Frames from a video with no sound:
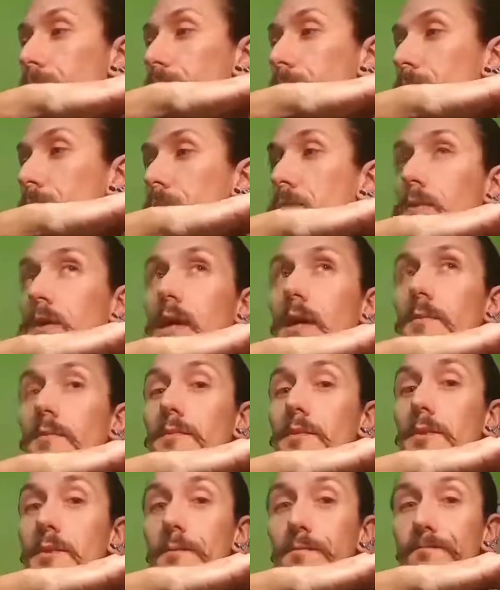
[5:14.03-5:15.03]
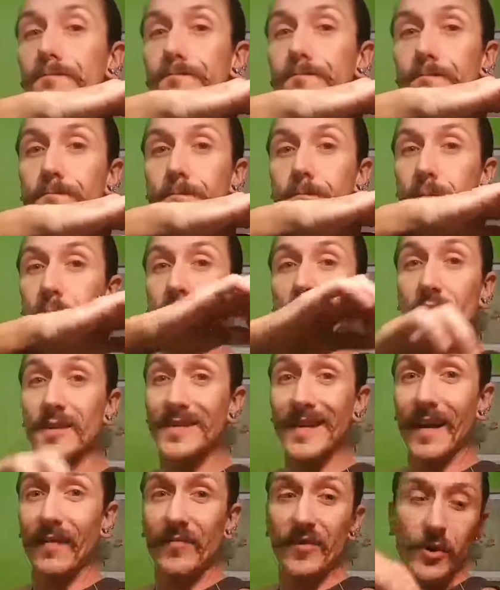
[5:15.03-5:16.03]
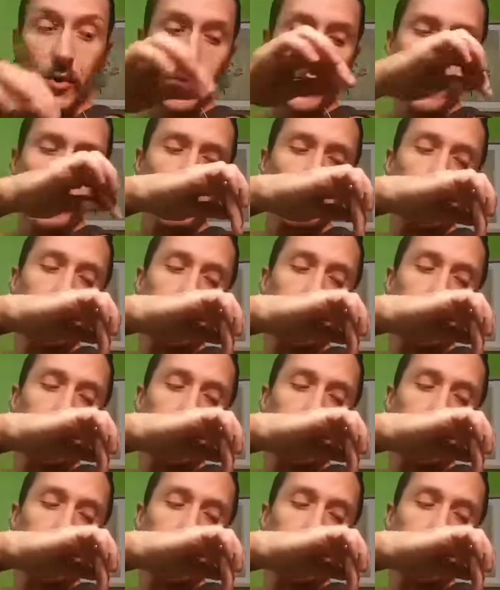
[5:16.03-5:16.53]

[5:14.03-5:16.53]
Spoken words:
sometimes you just have to do it.